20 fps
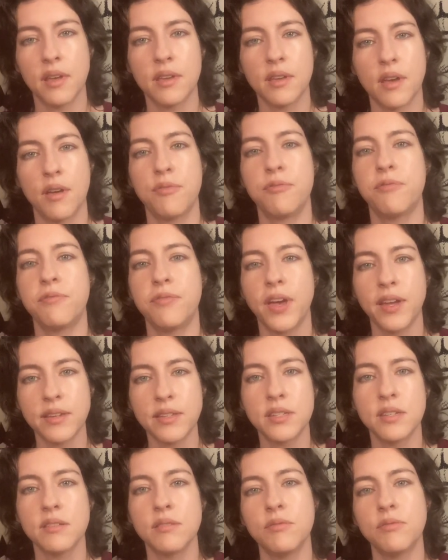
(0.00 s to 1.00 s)

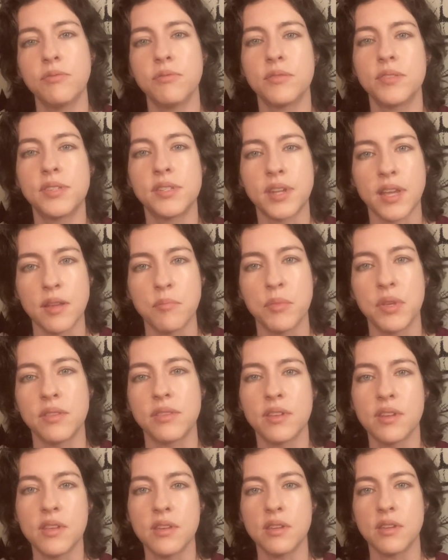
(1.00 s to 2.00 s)
effective statement
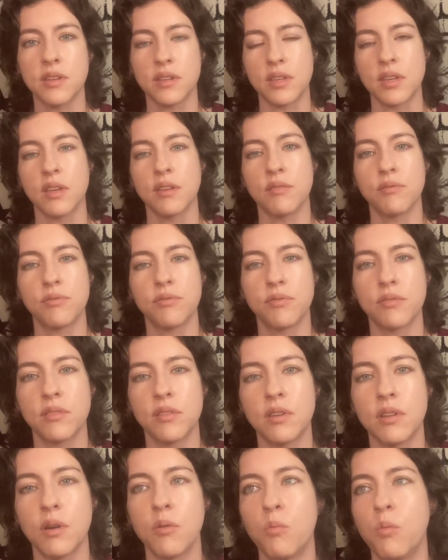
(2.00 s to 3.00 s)
that he could give.
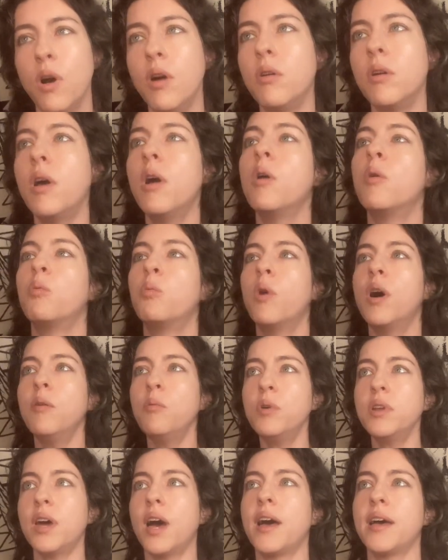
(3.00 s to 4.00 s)
What
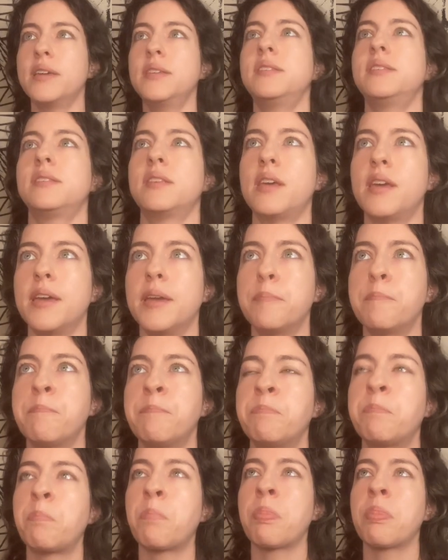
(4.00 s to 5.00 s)
would I say
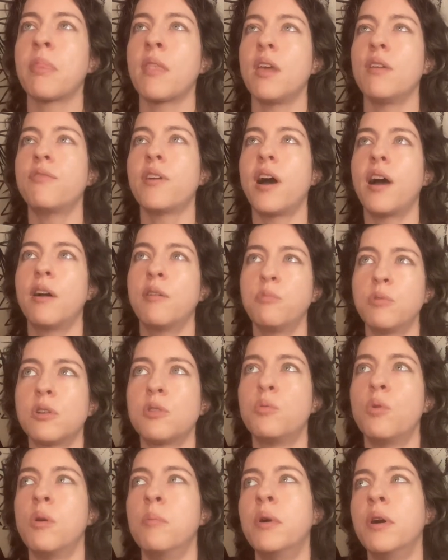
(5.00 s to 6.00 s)
if I were
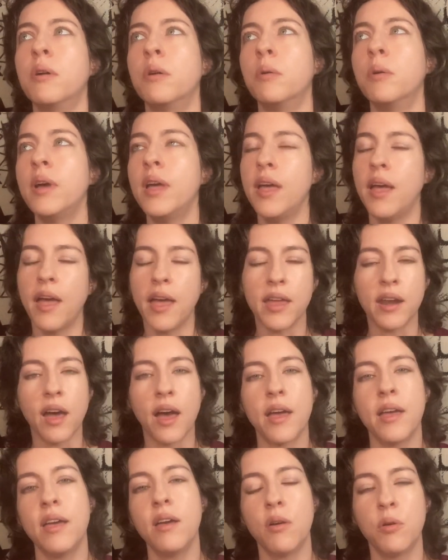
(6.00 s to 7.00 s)
Cuomo and
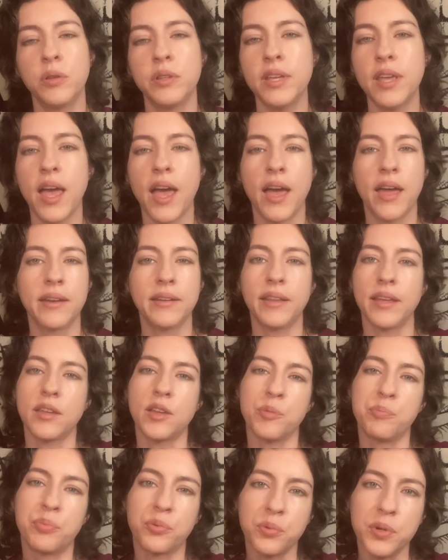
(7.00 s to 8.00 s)
I only had
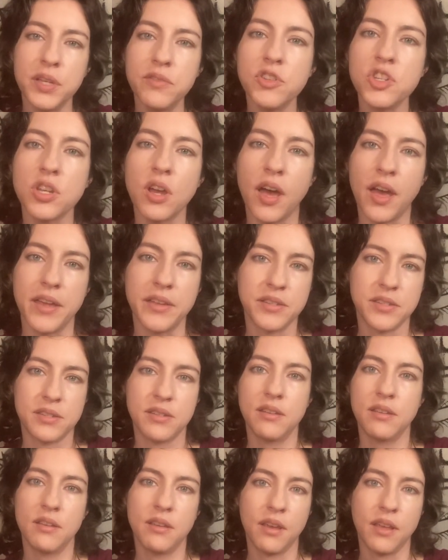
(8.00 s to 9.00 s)
a brief shot
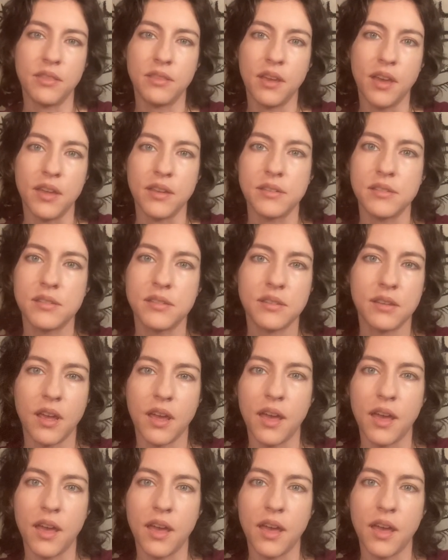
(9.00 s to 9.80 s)
at